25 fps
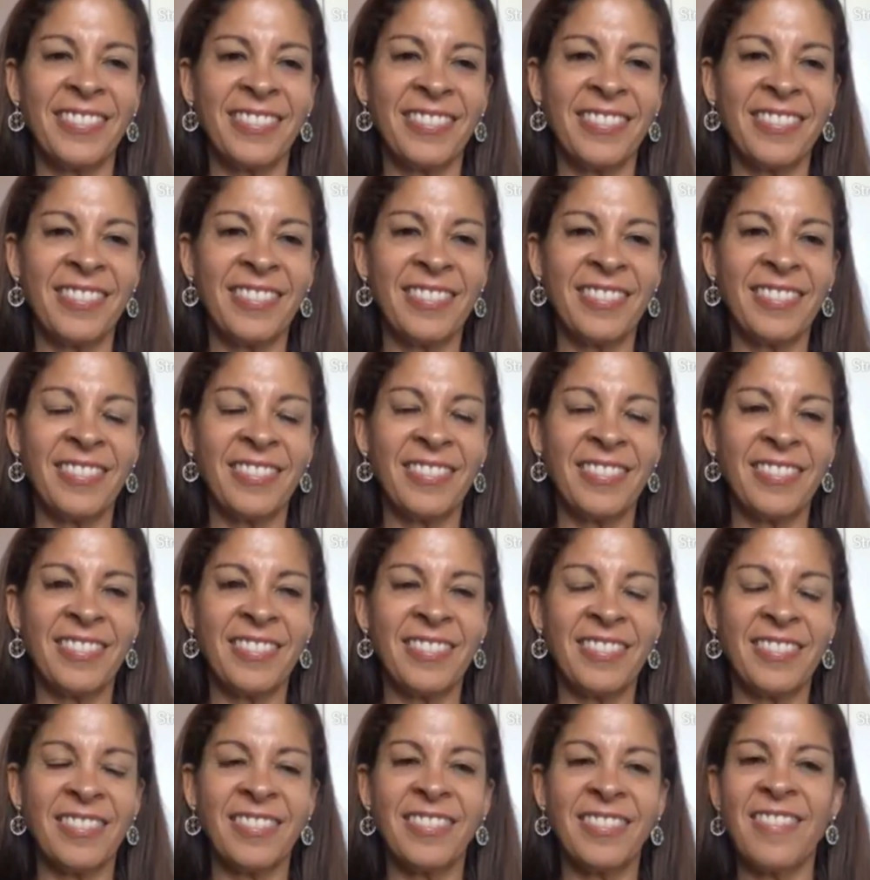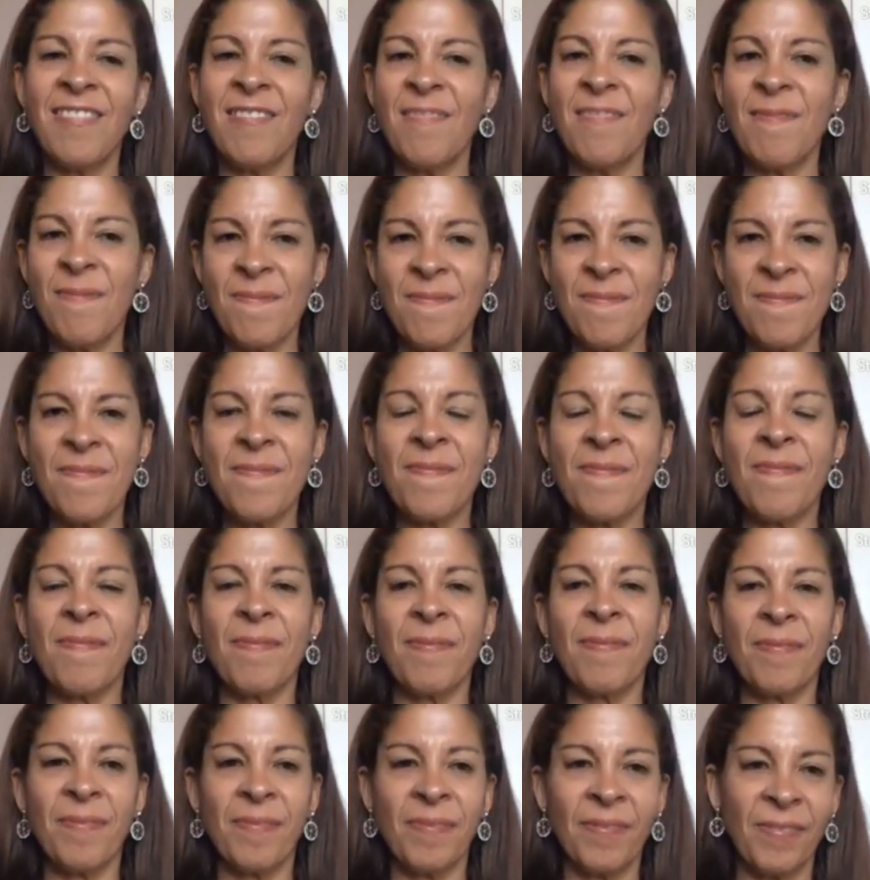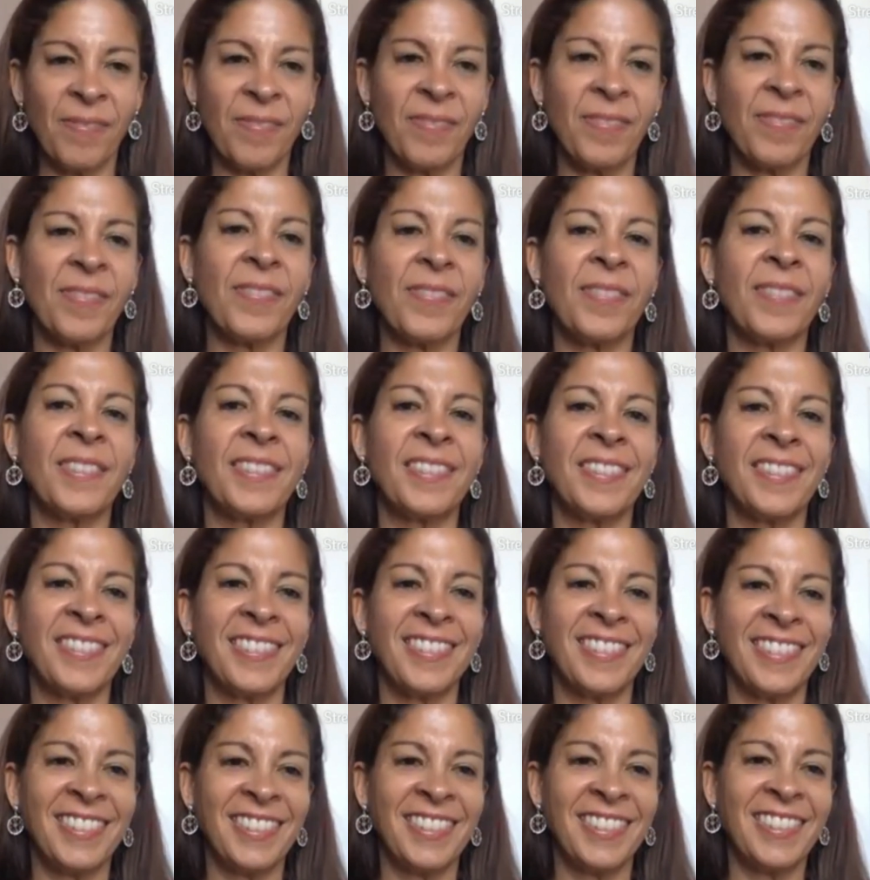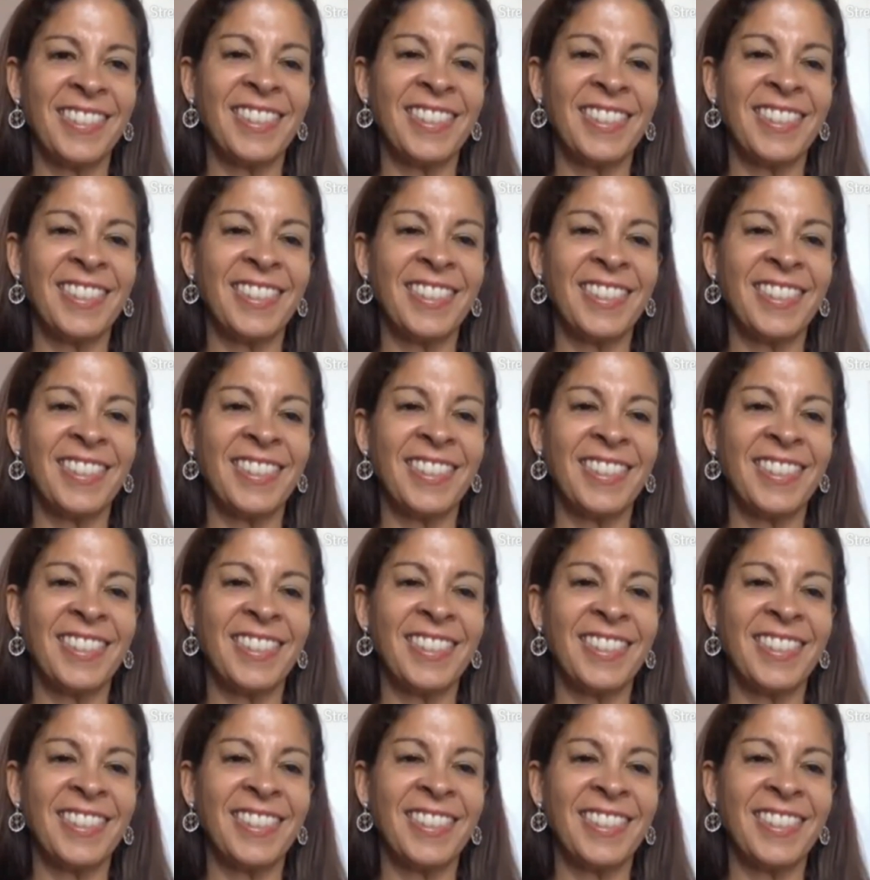The person shown says nothing.